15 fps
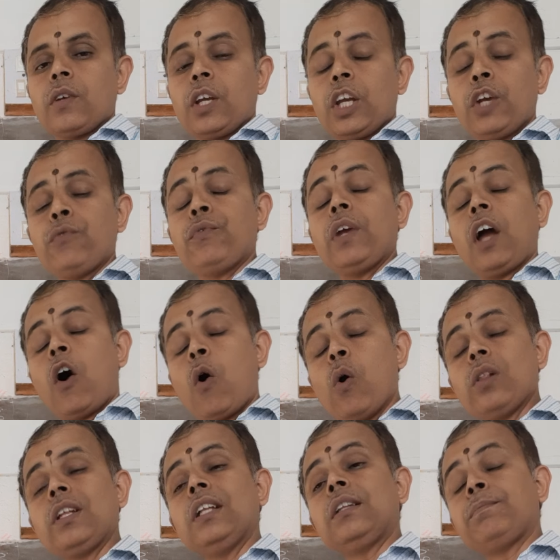If
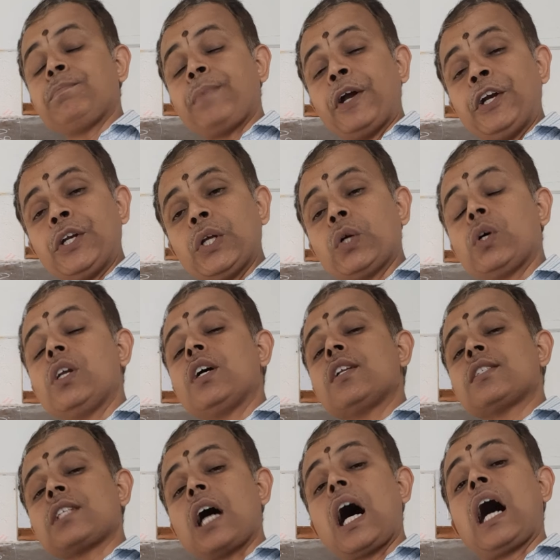all the
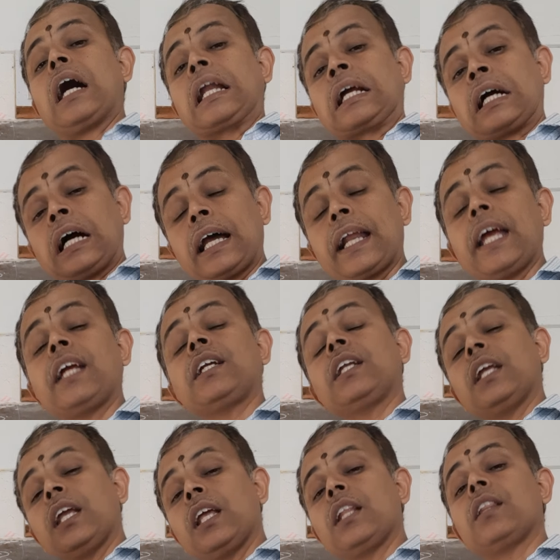particulars are correct
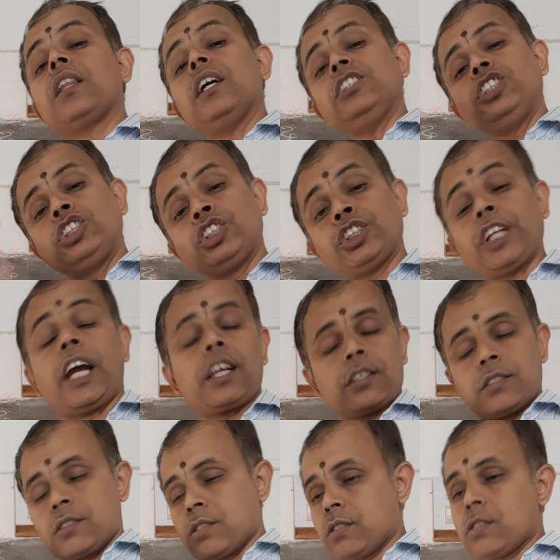in the
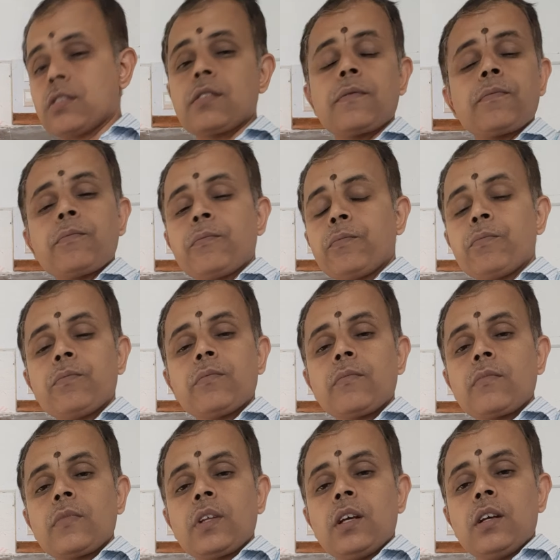checks,
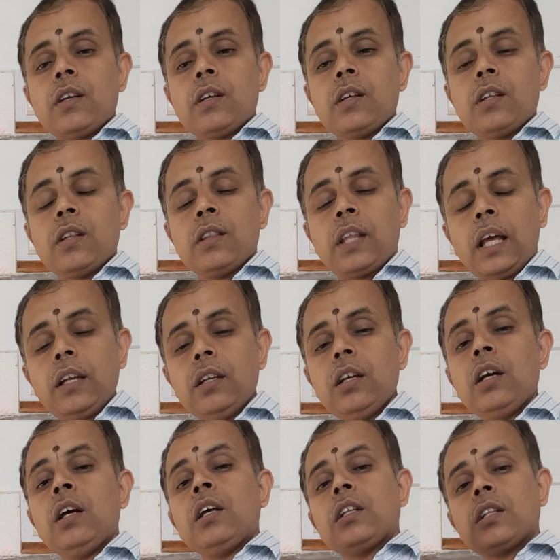then
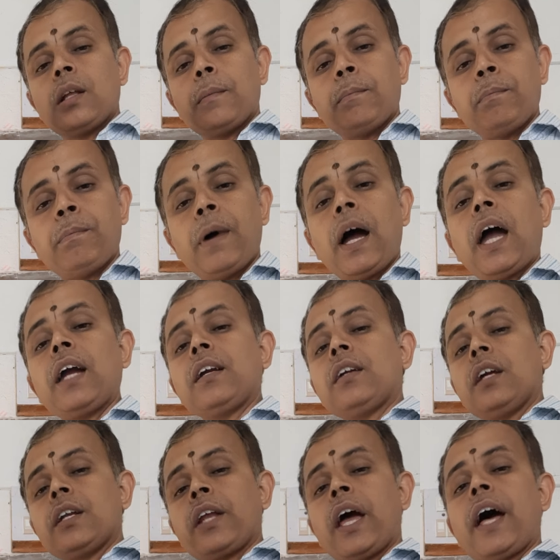the bank,
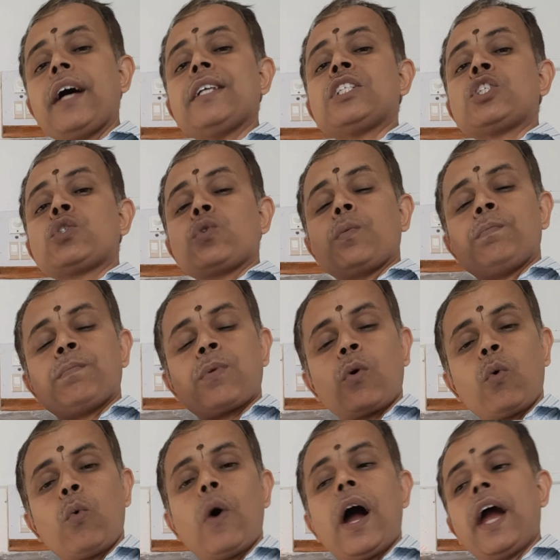it has to
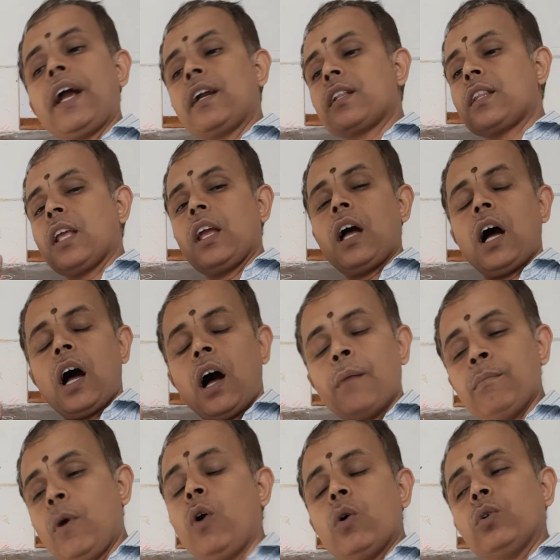provide the
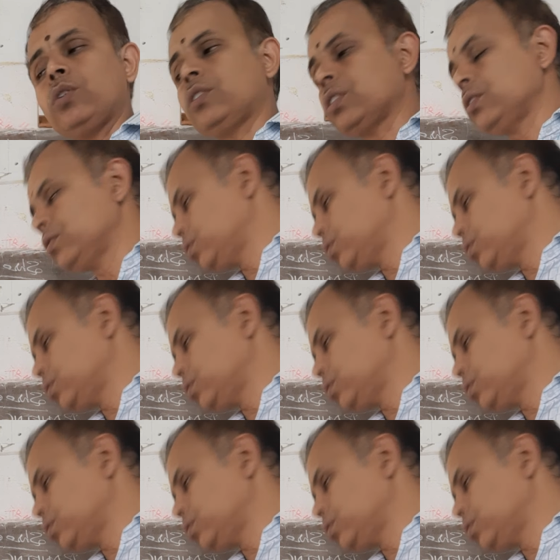amount